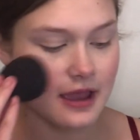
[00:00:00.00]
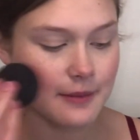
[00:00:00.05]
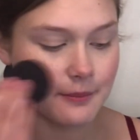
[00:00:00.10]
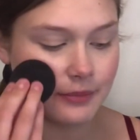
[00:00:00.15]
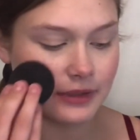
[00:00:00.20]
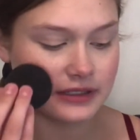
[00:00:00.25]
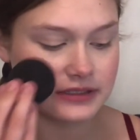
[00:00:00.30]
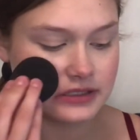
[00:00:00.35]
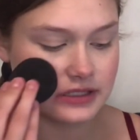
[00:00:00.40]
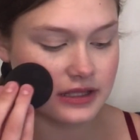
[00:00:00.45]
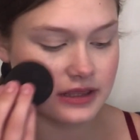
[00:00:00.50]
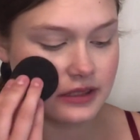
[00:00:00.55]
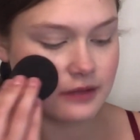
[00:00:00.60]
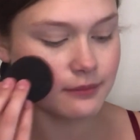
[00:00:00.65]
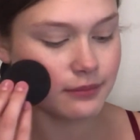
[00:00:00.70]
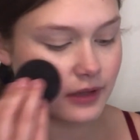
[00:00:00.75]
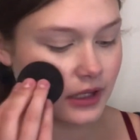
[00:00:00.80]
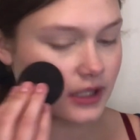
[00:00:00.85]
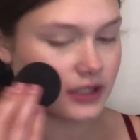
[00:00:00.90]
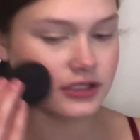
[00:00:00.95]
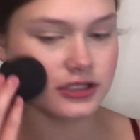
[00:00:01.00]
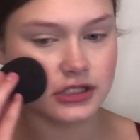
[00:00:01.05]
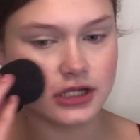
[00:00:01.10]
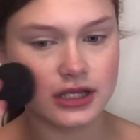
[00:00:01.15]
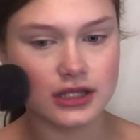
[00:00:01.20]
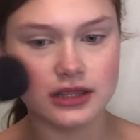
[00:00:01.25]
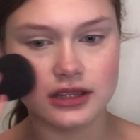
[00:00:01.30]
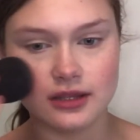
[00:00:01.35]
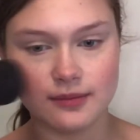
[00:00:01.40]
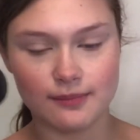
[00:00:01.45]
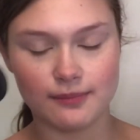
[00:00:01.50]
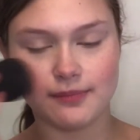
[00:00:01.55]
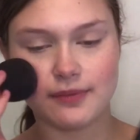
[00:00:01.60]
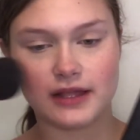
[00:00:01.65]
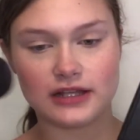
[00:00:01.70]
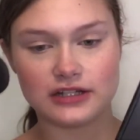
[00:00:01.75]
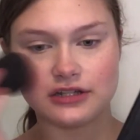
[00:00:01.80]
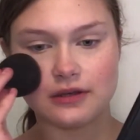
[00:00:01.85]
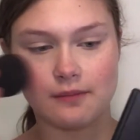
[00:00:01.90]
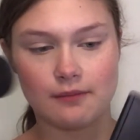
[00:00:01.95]
But the blush in the
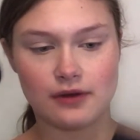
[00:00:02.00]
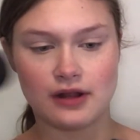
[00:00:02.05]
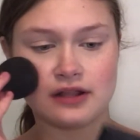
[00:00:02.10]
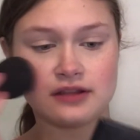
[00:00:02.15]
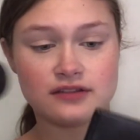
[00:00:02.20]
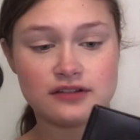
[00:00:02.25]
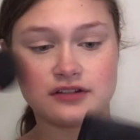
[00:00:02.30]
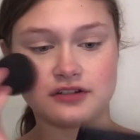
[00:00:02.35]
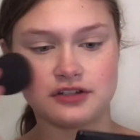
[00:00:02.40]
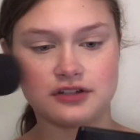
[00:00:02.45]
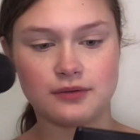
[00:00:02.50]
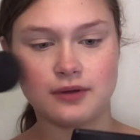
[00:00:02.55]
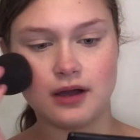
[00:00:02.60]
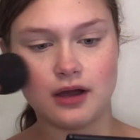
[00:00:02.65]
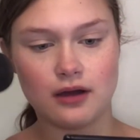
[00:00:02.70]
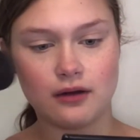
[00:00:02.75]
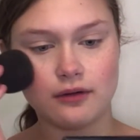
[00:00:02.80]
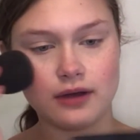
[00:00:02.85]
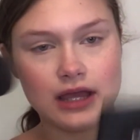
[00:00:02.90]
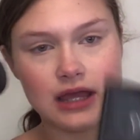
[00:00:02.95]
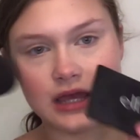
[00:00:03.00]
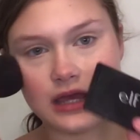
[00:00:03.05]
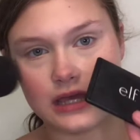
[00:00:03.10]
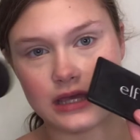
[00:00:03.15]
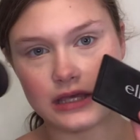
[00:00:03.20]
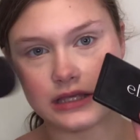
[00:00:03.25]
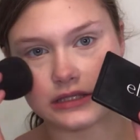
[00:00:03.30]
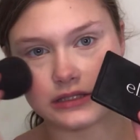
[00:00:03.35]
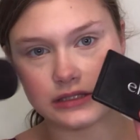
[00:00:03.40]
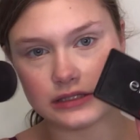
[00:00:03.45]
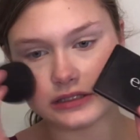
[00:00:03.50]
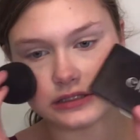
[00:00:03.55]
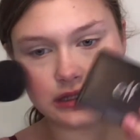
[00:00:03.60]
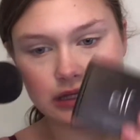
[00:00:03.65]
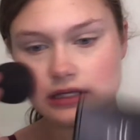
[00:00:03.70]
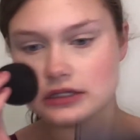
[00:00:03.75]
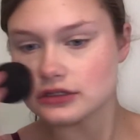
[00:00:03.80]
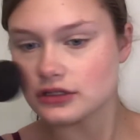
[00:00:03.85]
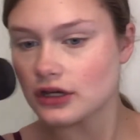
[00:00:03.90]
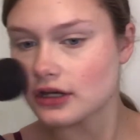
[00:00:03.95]
Blush and Bronzer Duo is
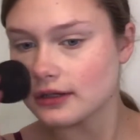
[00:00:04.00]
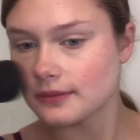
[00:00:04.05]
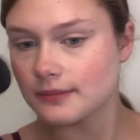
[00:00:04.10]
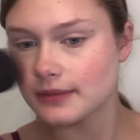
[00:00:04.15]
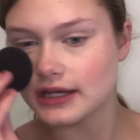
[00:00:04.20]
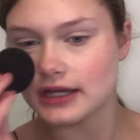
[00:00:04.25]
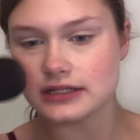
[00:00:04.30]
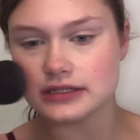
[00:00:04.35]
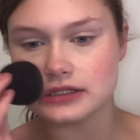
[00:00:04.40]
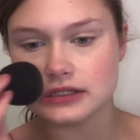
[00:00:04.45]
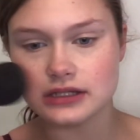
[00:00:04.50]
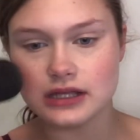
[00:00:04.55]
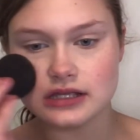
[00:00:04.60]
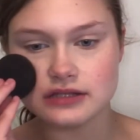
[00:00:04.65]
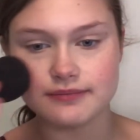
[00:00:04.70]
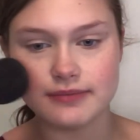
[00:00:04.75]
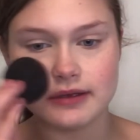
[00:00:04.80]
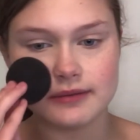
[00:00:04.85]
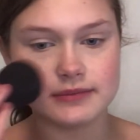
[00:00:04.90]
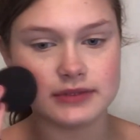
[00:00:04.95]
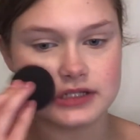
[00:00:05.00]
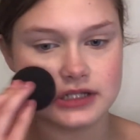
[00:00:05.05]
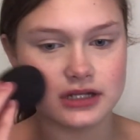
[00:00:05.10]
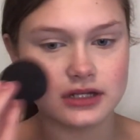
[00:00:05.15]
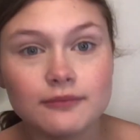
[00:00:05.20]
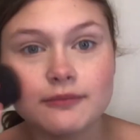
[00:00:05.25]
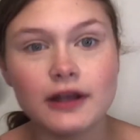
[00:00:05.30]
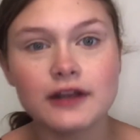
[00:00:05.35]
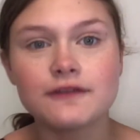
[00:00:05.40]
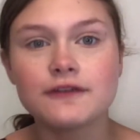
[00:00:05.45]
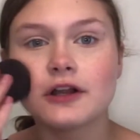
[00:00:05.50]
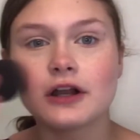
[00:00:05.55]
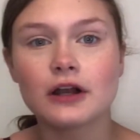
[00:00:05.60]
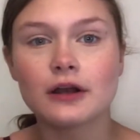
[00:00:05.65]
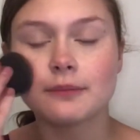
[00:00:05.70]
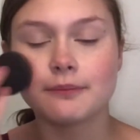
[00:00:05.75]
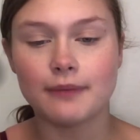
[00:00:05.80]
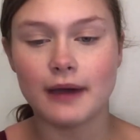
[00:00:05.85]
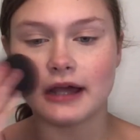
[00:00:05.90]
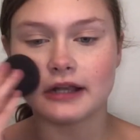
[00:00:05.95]
good because it's less pigmented. But if
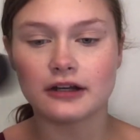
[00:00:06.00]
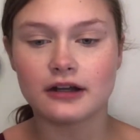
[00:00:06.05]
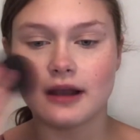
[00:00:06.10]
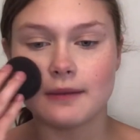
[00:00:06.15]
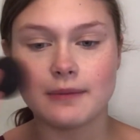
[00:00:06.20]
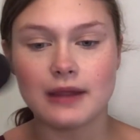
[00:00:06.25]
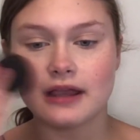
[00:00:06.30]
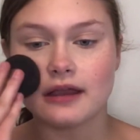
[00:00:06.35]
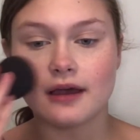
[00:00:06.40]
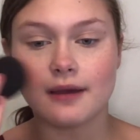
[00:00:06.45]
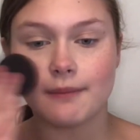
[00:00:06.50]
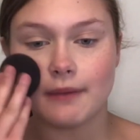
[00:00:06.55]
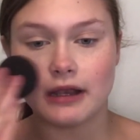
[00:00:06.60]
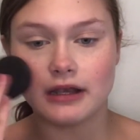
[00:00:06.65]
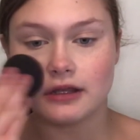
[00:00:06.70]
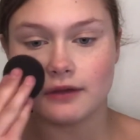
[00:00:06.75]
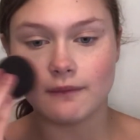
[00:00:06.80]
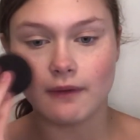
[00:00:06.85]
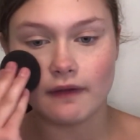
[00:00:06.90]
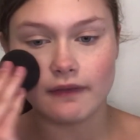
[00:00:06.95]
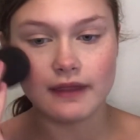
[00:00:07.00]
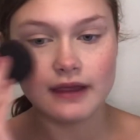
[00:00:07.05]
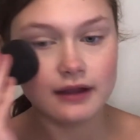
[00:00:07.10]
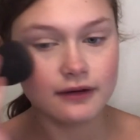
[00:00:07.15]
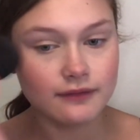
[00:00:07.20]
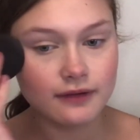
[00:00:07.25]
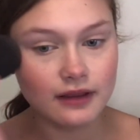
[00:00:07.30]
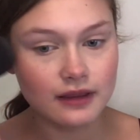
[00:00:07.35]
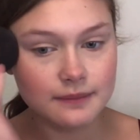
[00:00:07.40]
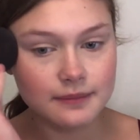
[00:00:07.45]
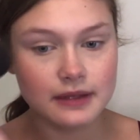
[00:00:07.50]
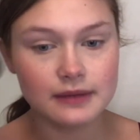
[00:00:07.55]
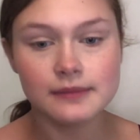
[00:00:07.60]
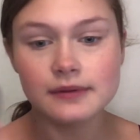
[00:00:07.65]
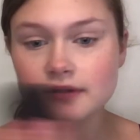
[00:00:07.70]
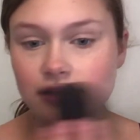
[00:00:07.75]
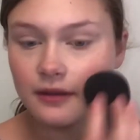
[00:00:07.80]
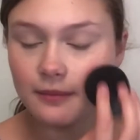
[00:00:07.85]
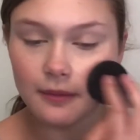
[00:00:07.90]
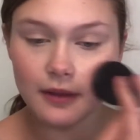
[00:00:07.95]
you're better at makeup and you want like a really
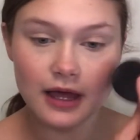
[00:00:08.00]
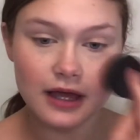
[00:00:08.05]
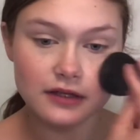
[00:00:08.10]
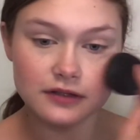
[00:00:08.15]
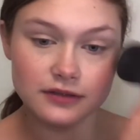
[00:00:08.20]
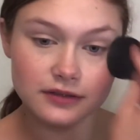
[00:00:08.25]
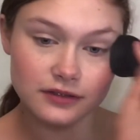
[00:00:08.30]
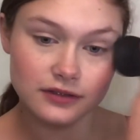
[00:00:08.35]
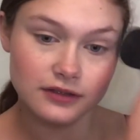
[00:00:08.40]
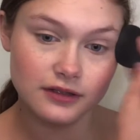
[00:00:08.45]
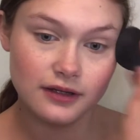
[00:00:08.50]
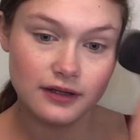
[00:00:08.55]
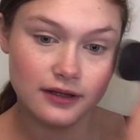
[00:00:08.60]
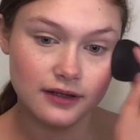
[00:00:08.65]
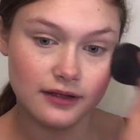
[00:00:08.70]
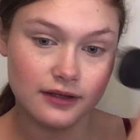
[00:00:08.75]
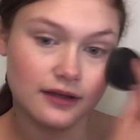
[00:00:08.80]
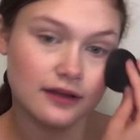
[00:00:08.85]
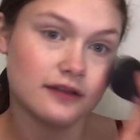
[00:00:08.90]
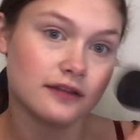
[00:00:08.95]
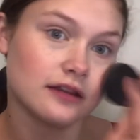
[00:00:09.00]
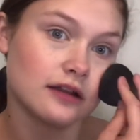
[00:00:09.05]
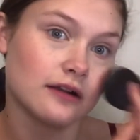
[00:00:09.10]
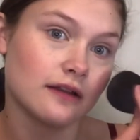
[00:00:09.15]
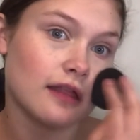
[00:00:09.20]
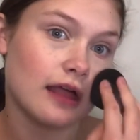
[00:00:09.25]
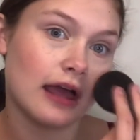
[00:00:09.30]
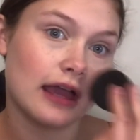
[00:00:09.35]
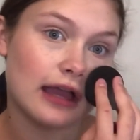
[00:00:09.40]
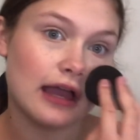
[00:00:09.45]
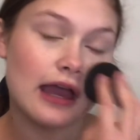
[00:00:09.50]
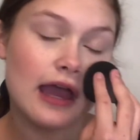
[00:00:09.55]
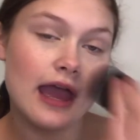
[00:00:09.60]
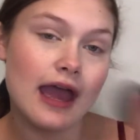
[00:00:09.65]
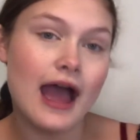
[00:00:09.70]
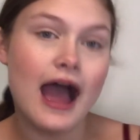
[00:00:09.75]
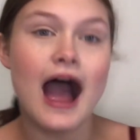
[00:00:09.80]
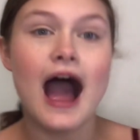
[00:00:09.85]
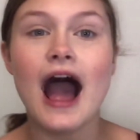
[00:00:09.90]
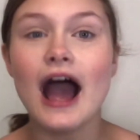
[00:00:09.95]
pigmented blush, because you're like,
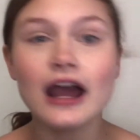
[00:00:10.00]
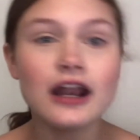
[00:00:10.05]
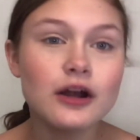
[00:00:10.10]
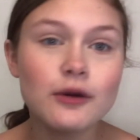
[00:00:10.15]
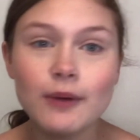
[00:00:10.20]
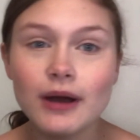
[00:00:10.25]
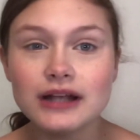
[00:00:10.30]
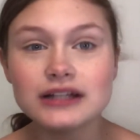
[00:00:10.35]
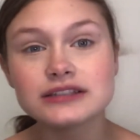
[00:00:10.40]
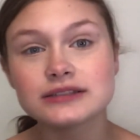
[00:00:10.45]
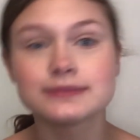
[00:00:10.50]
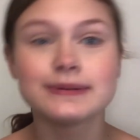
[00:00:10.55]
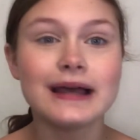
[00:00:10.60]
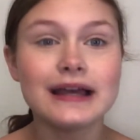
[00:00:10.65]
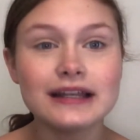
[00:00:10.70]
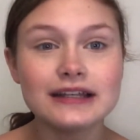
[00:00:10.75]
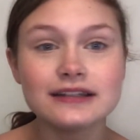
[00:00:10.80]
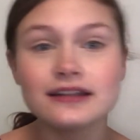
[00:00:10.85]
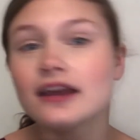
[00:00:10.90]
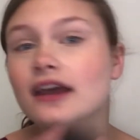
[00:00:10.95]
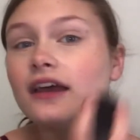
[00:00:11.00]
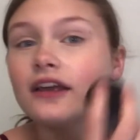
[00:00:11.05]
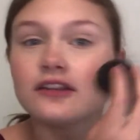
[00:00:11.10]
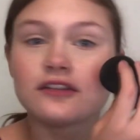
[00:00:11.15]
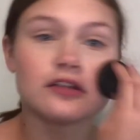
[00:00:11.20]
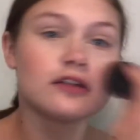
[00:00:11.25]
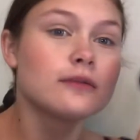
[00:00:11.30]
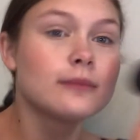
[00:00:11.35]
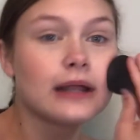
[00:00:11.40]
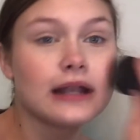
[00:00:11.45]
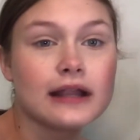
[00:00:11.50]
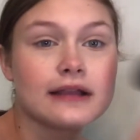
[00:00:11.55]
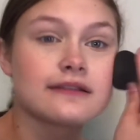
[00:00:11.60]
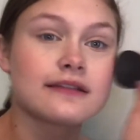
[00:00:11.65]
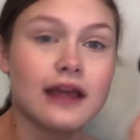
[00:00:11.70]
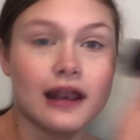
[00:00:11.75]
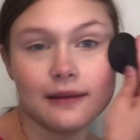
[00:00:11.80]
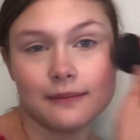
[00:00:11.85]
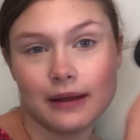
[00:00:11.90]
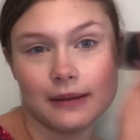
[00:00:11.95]
I don't want to spend 2 minutes
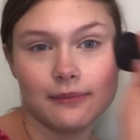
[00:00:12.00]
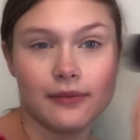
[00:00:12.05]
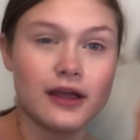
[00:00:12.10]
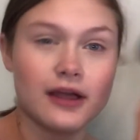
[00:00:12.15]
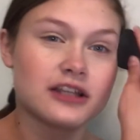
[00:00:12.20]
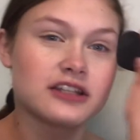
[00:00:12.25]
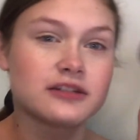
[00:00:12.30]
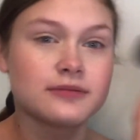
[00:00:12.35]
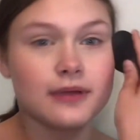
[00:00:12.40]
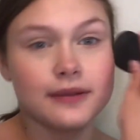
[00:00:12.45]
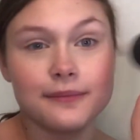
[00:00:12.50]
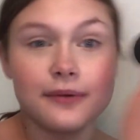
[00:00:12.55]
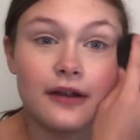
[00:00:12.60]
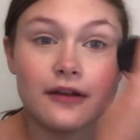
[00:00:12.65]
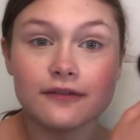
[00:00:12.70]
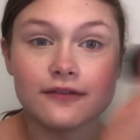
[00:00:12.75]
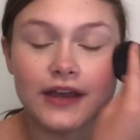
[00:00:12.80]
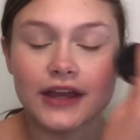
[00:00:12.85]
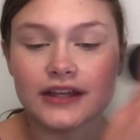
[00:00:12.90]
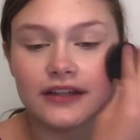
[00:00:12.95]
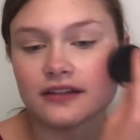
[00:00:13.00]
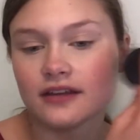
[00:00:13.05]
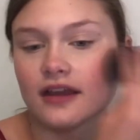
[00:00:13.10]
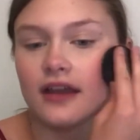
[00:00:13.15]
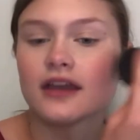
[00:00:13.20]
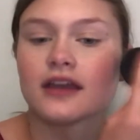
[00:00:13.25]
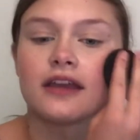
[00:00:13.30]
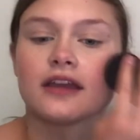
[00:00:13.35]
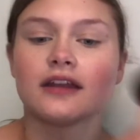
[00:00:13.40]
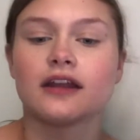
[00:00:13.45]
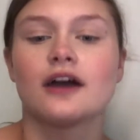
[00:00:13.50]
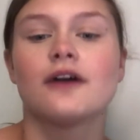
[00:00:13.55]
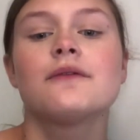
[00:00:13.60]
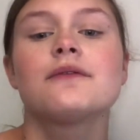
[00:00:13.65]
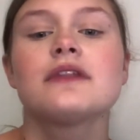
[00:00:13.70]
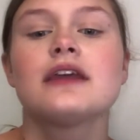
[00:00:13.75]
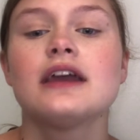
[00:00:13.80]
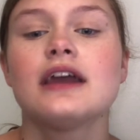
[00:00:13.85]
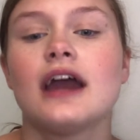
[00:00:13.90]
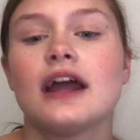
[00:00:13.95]
getting my blush to be perfect, you know,
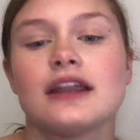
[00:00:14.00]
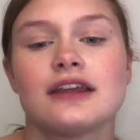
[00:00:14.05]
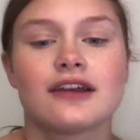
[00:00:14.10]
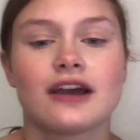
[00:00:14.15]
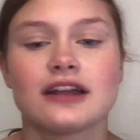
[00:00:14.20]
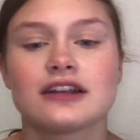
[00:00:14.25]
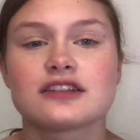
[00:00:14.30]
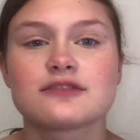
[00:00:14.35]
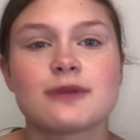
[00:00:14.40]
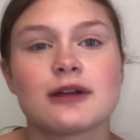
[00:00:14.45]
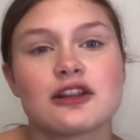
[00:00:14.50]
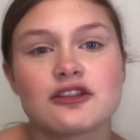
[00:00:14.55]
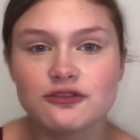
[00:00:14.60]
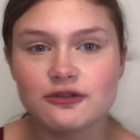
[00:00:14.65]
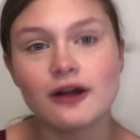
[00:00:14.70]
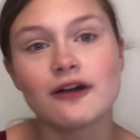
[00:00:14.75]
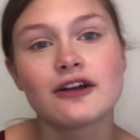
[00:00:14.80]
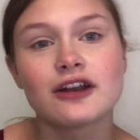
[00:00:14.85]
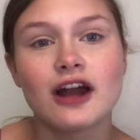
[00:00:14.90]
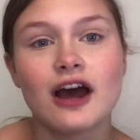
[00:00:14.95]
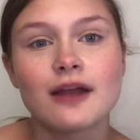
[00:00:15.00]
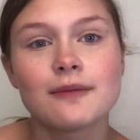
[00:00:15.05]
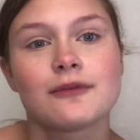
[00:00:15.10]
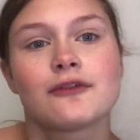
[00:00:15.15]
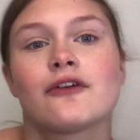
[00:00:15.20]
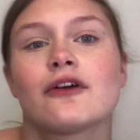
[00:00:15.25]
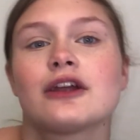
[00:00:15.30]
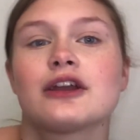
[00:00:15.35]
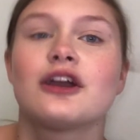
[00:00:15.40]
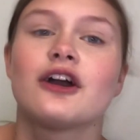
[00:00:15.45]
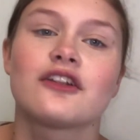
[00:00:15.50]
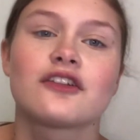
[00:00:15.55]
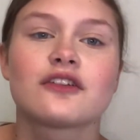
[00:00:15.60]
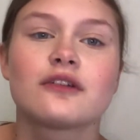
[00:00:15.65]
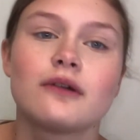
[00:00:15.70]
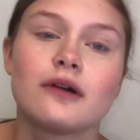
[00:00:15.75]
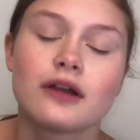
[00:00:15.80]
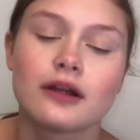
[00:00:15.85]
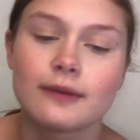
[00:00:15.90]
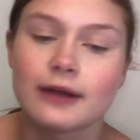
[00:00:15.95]
and you kind of just want to throw it on before you go to
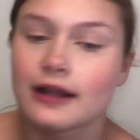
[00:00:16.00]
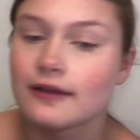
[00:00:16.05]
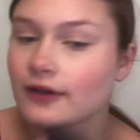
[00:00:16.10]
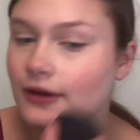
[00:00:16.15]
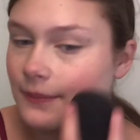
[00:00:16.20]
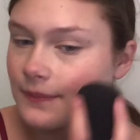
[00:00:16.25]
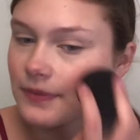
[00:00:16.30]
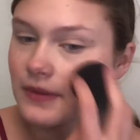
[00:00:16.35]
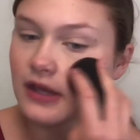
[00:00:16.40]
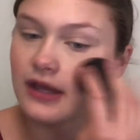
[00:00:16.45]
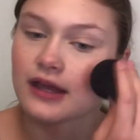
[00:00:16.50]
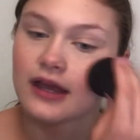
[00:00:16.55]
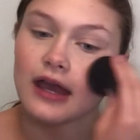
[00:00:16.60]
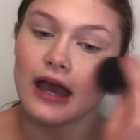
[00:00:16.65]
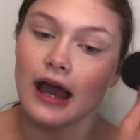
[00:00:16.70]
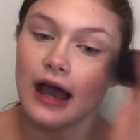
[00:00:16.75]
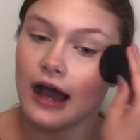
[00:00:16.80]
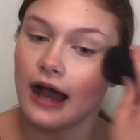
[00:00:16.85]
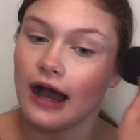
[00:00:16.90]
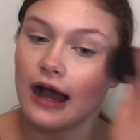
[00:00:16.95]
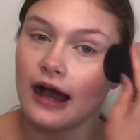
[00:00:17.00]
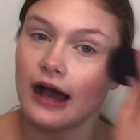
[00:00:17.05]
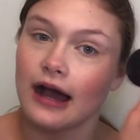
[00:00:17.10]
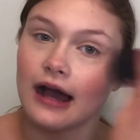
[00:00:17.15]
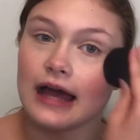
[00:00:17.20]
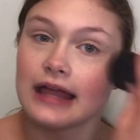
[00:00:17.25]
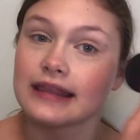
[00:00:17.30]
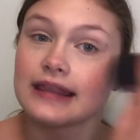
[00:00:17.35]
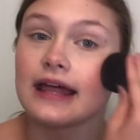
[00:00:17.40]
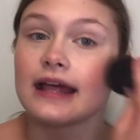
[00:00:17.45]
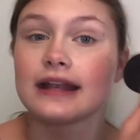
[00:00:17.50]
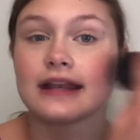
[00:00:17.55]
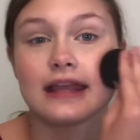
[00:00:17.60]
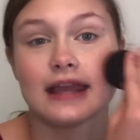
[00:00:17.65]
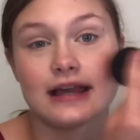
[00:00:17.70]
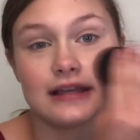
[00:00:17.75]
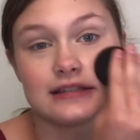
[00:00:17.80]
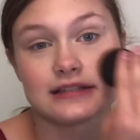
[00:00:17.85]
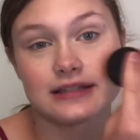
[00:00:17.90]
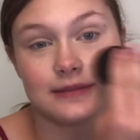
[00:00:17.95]
school or whatever, then
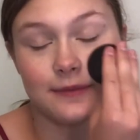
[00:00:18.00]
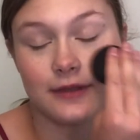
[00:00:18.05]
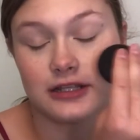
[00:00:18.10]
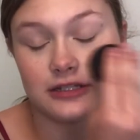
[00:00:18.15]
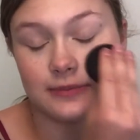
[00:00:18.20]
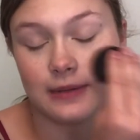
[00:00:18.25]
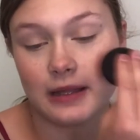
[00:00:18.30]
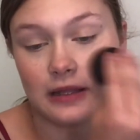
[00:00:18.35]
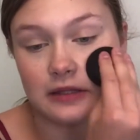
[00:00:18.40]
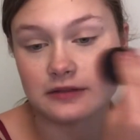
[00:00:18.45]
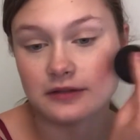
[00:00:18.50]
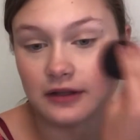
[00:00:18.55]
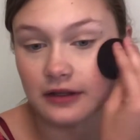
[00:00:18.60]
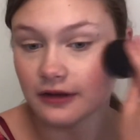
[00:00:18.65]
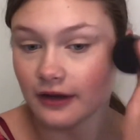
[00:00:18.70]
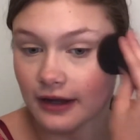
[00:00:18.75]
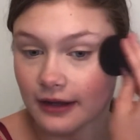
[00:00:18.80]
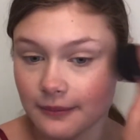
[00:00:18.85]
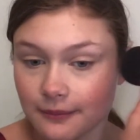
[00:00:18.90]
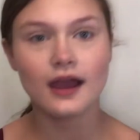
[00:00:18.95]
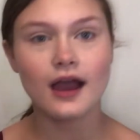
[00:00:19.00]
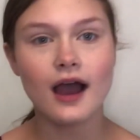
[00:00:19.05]
yes, the blush palette's really great.